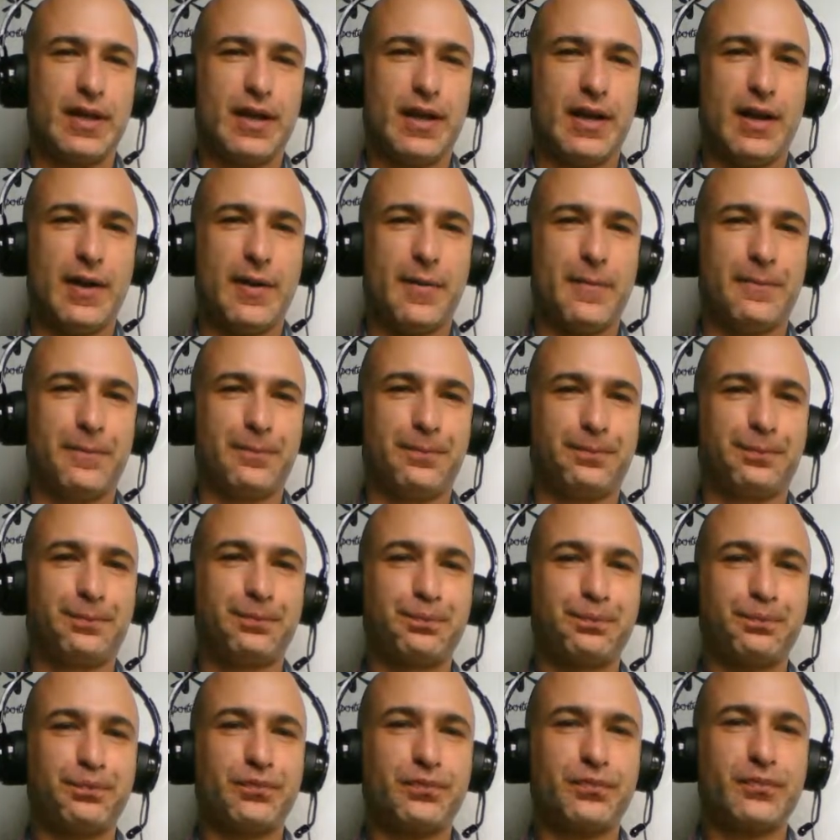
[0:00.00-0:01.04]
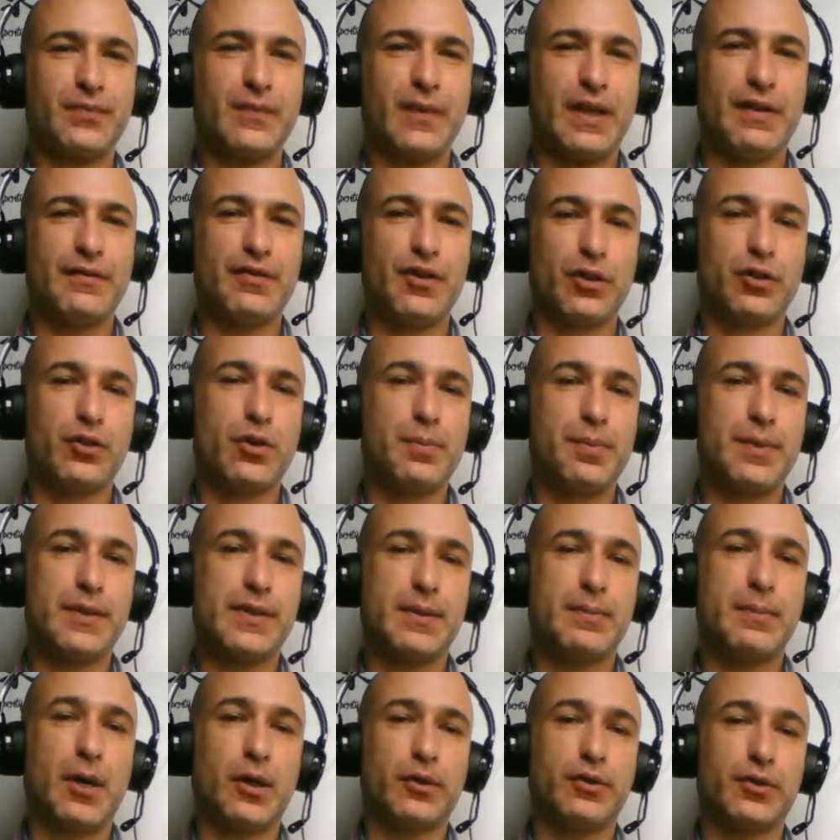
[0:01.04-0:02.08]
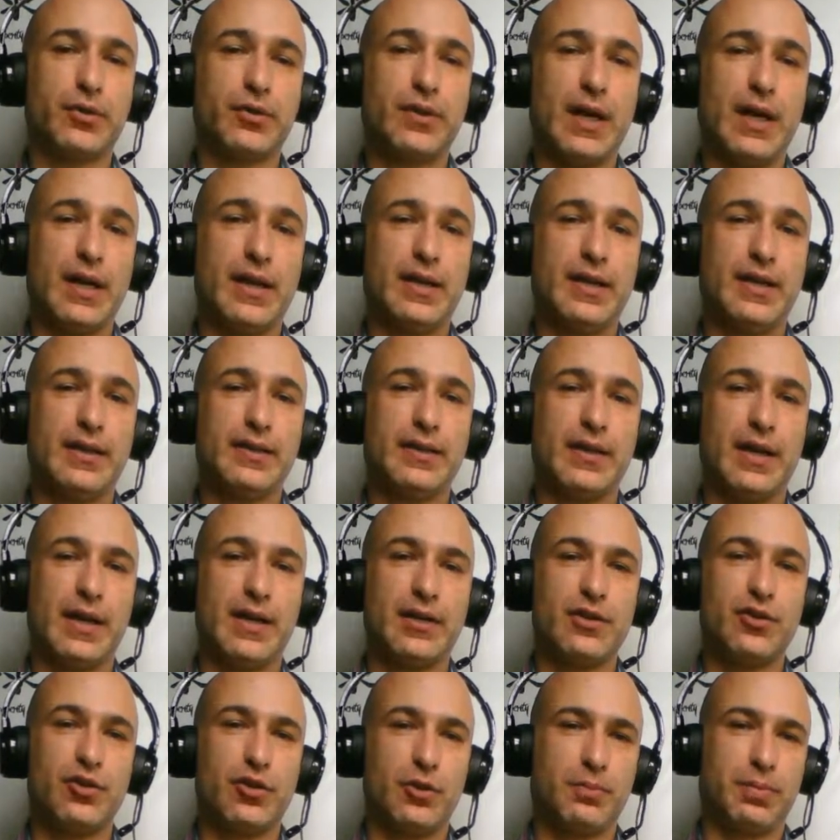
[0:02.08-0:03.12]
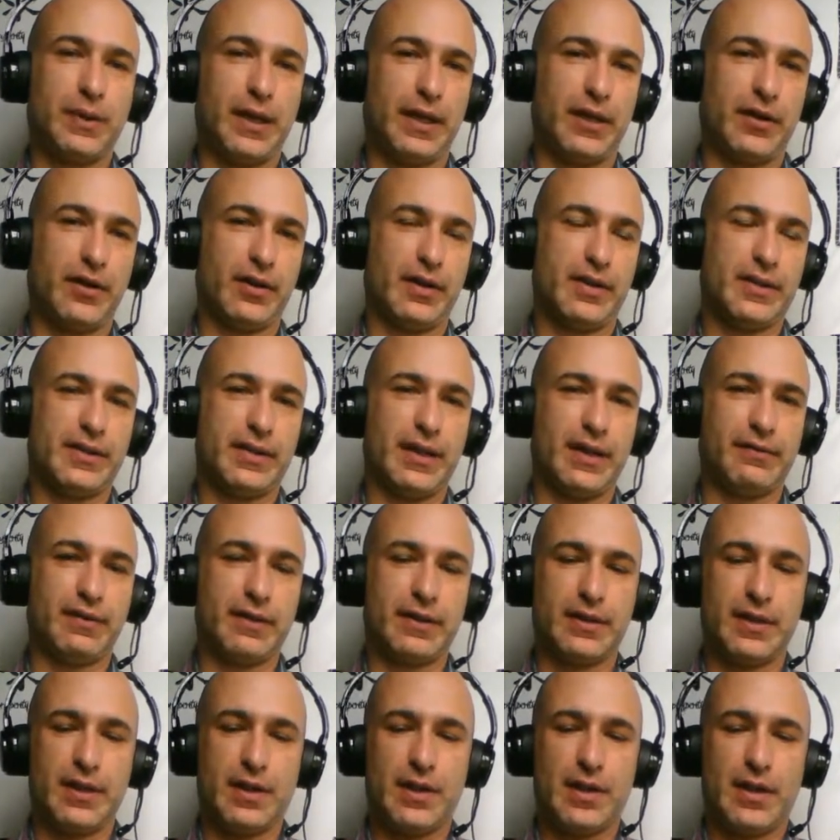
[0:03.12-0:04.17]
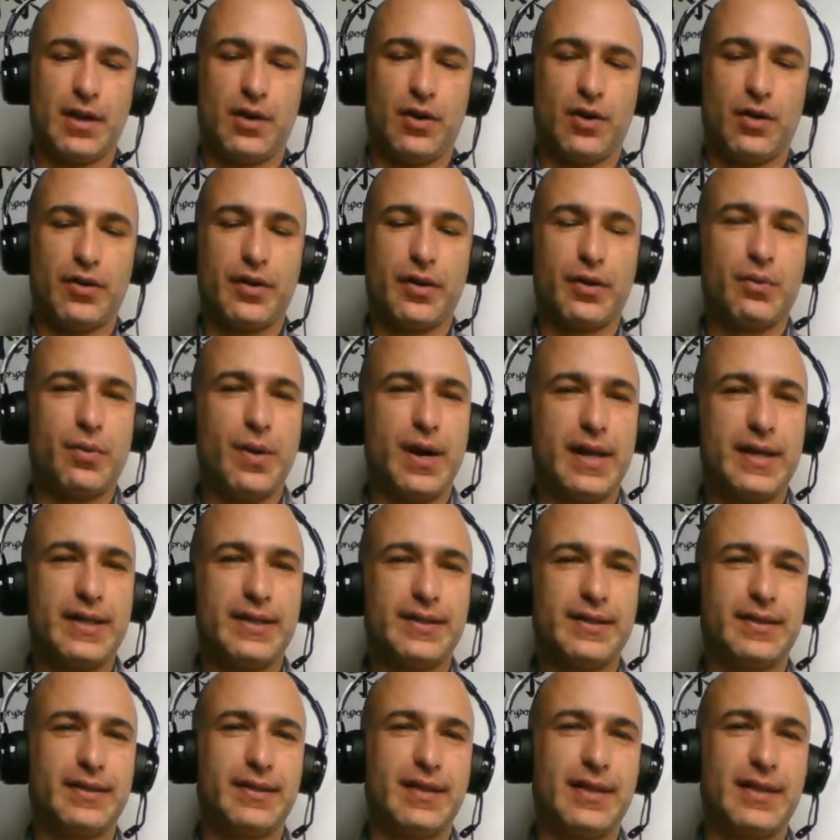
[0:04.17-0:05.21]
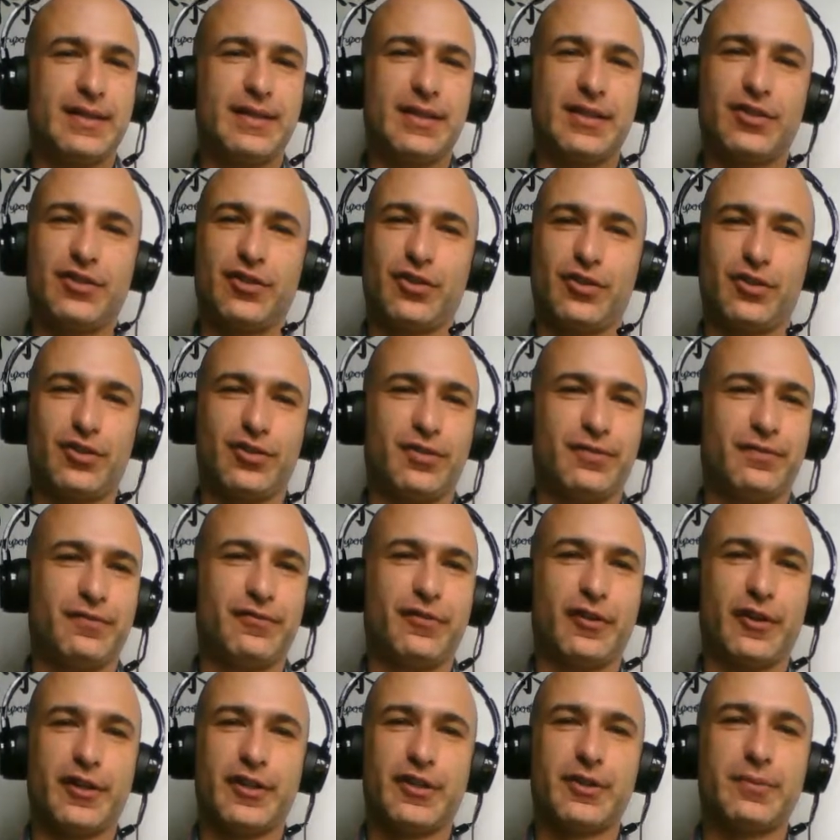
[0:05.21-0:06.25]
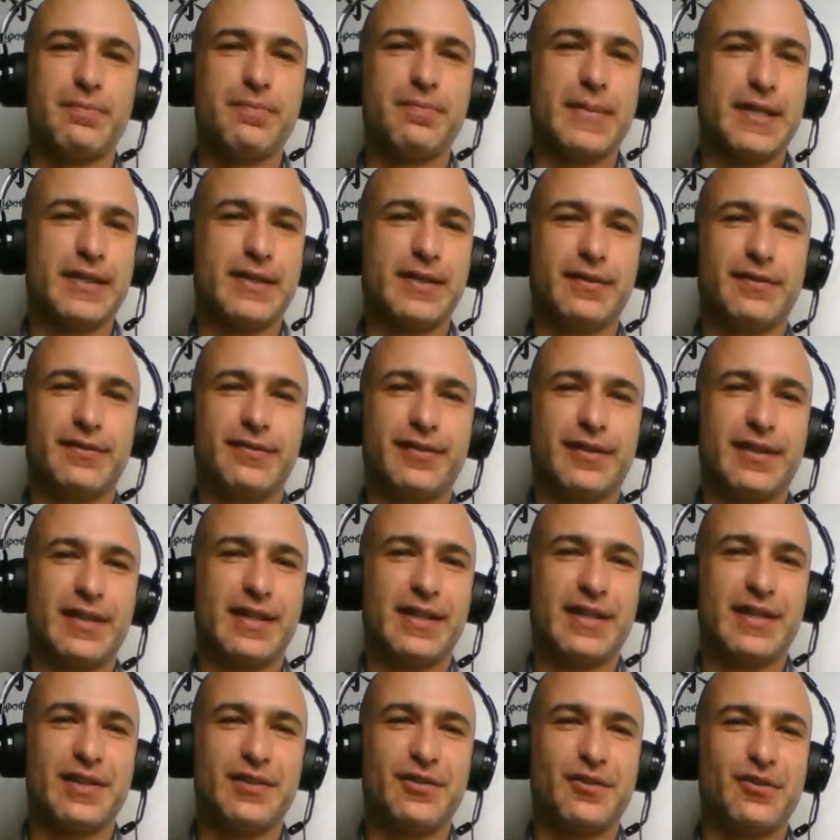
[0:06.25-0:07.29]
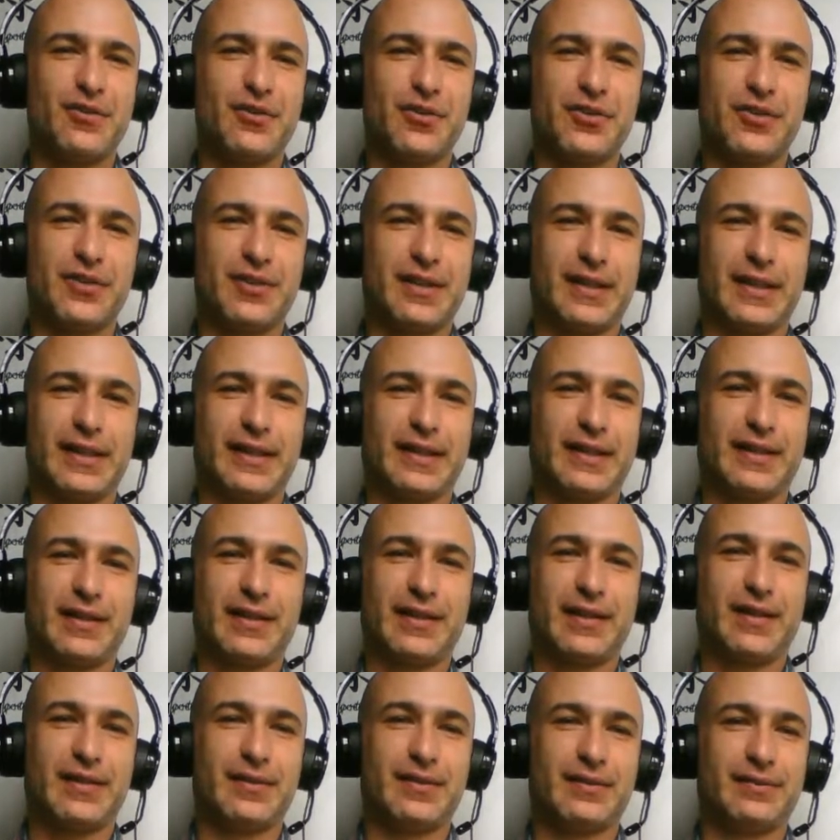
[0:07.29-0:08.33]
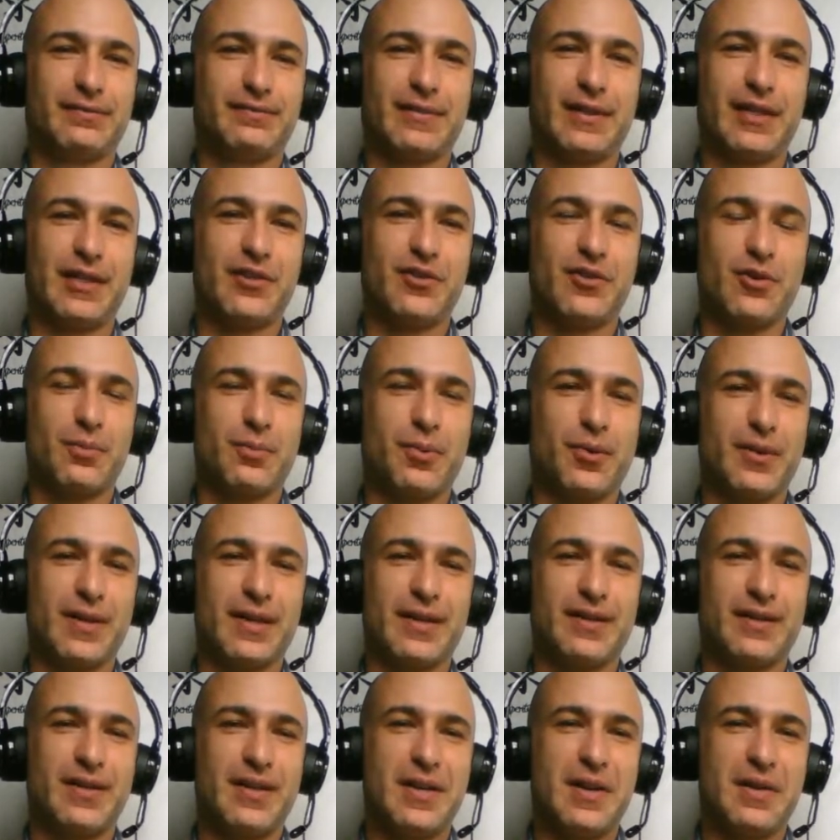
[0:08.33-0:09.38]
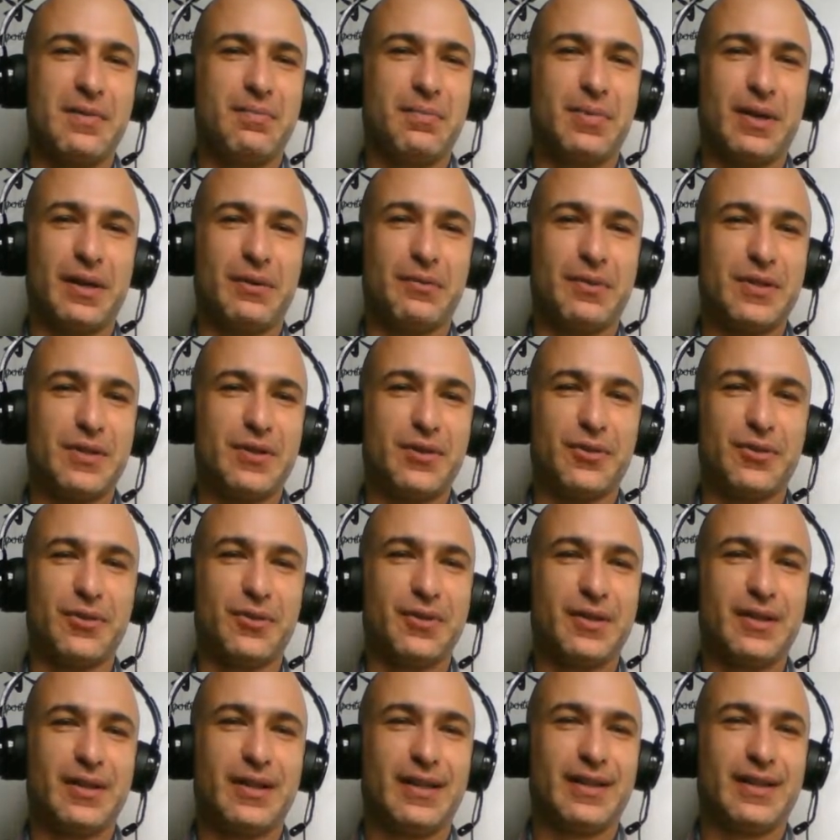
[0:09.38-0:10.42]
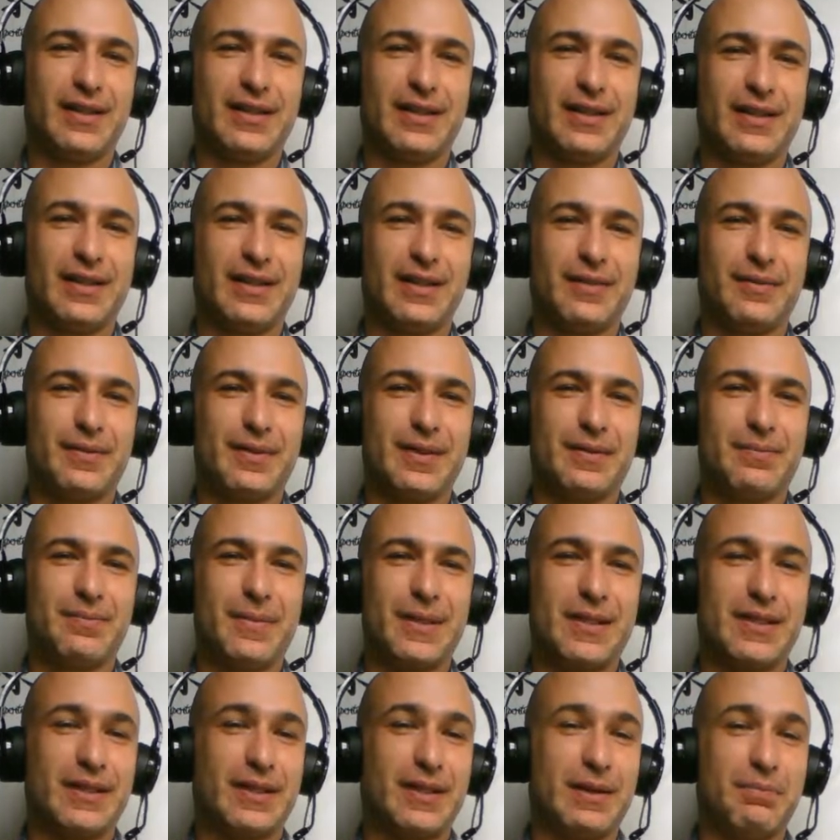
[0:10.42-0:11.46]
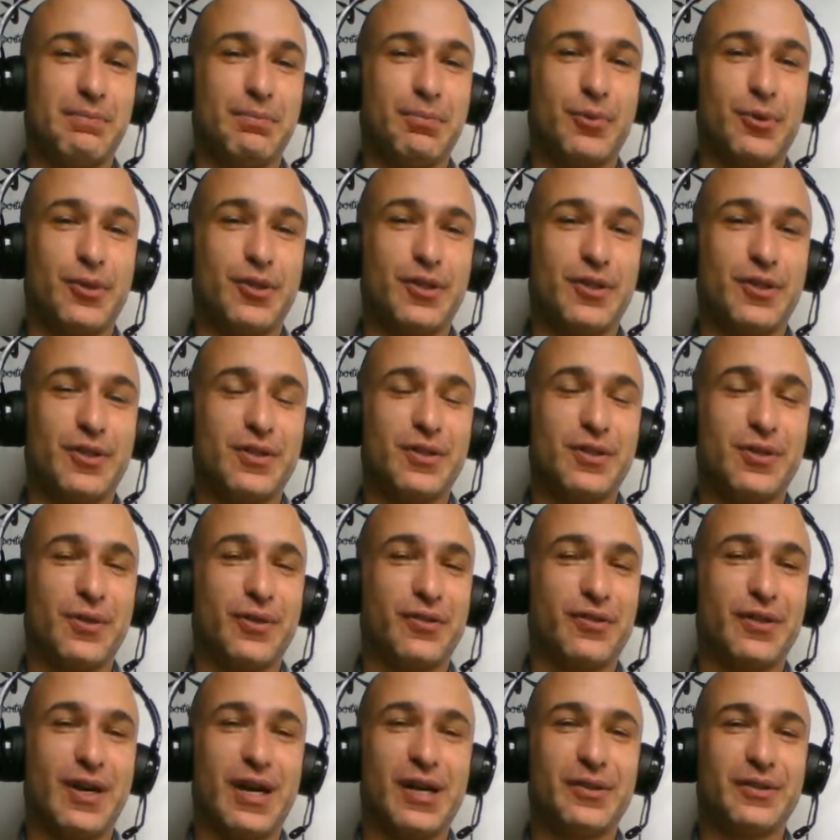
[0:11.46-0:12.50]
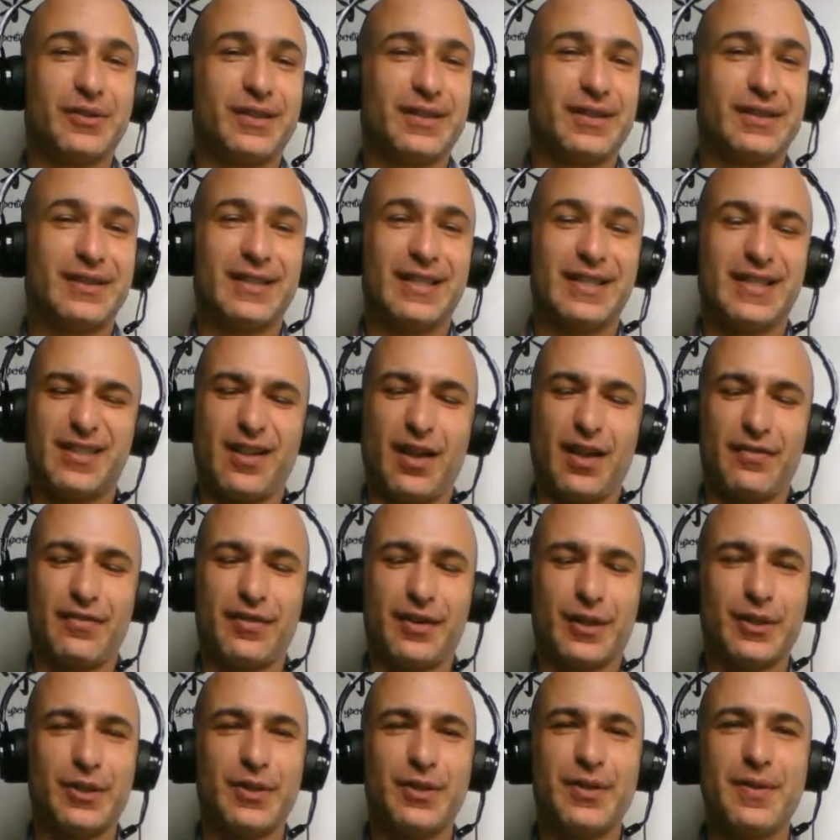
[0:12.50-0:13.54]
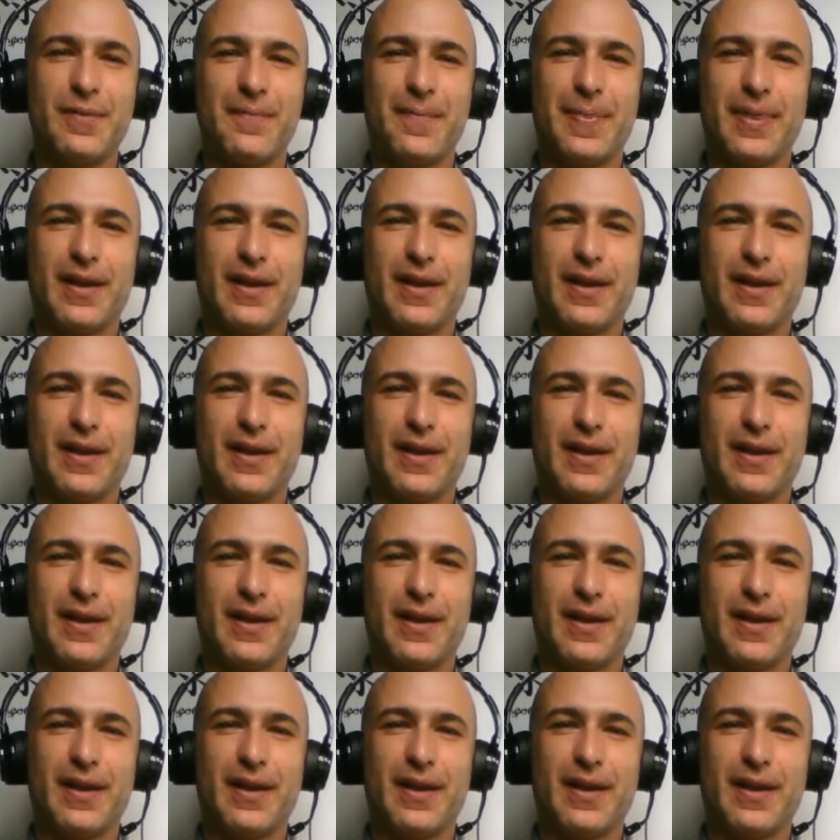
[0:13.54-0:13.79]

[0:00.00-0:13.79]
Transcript: If your group is about to die, then you should play here and save it. Otherwise, this is just very submissive. You just are letting your opponent play with you, basically pushing you around. This is not very good.